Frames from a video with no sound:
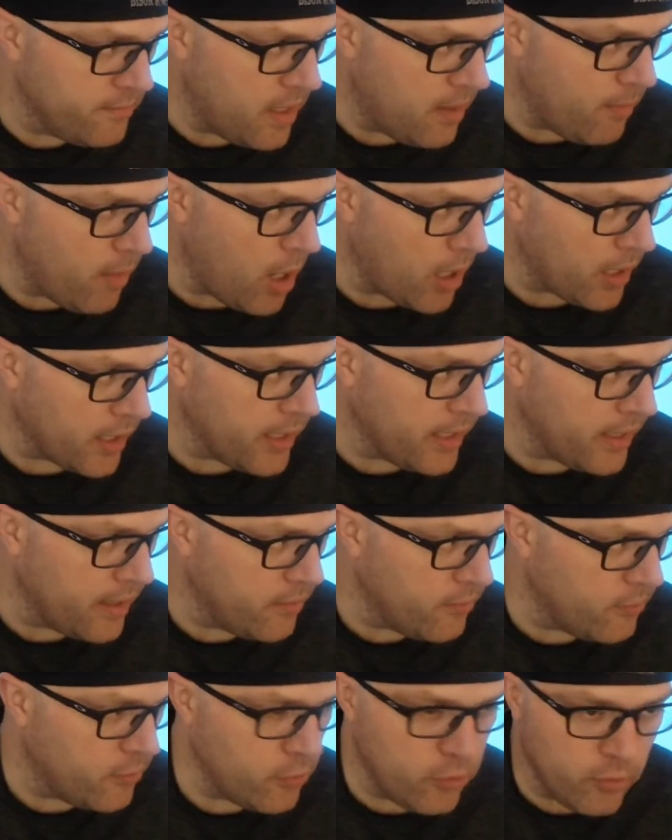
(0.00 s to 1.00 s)
And I'm not getting
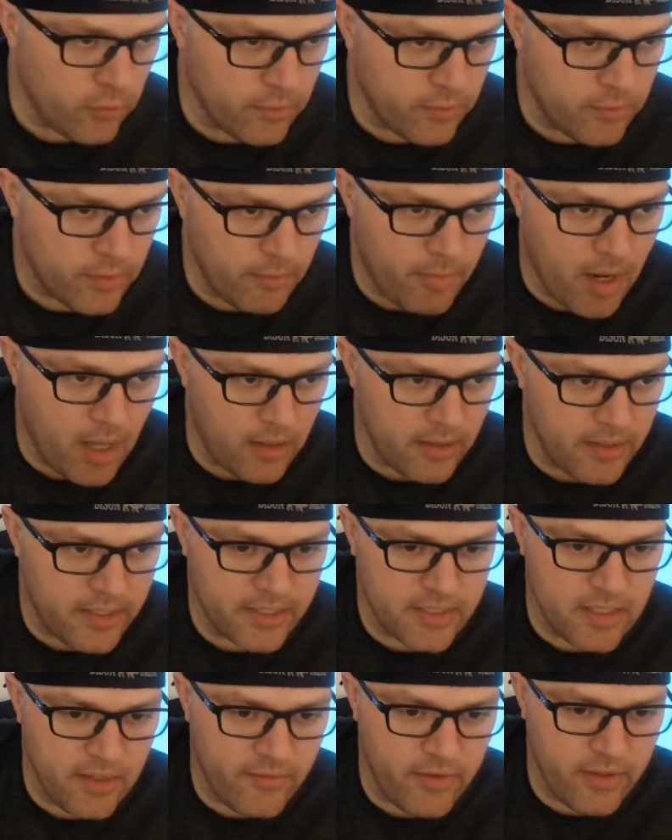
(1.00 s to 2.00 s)
into the
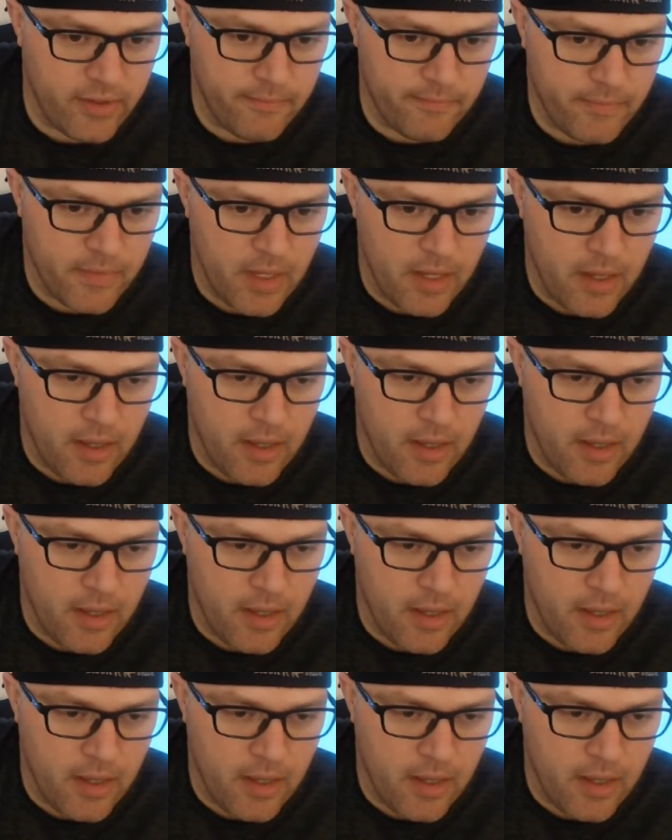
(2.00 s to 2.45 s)
politics of it,